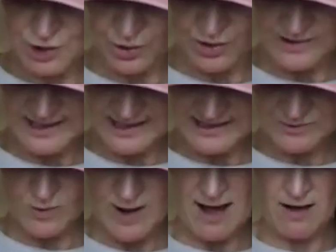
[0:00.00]
told as
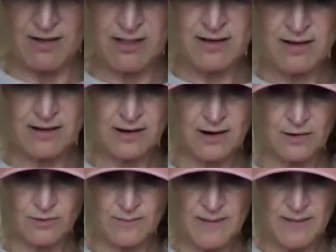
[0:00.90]
well,
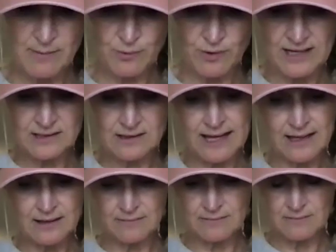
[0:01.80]
remembering,
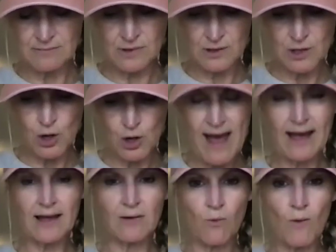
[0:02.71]
like, go
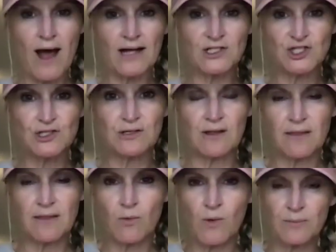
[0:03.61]
back and watch
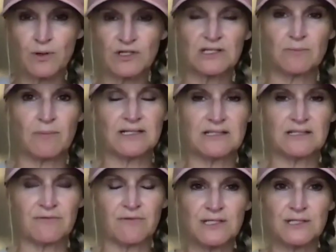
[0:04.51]
the One Person Big
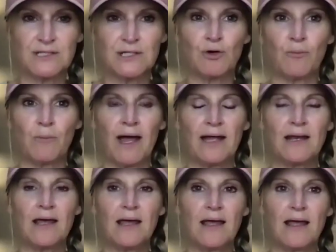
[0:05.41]
Difference Zoom, but
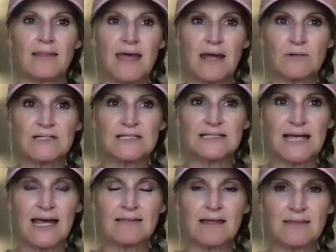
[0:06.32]
they were
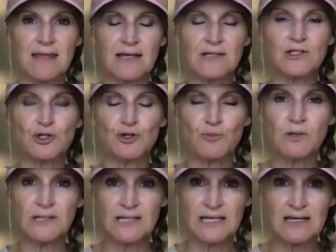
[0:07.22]
saying that they do
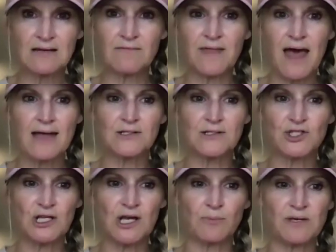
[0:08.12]
believe that
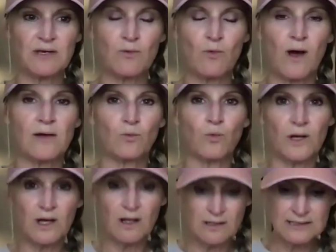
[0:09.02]
GLP-1
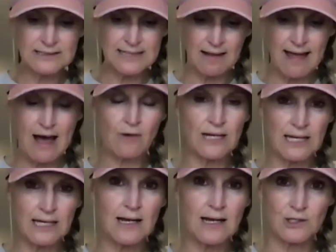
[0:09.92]
will sell out
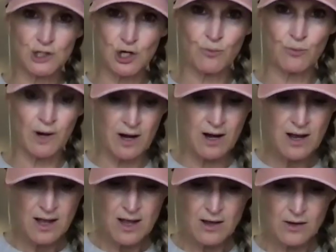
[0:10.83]
in October,
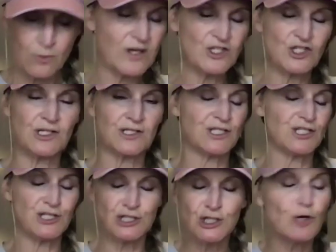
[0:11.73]
which is
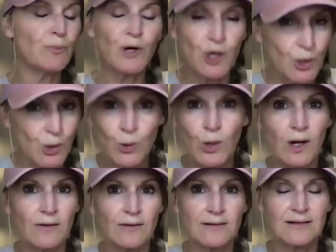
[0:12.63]
super
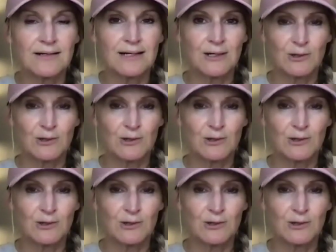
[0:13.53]
cool,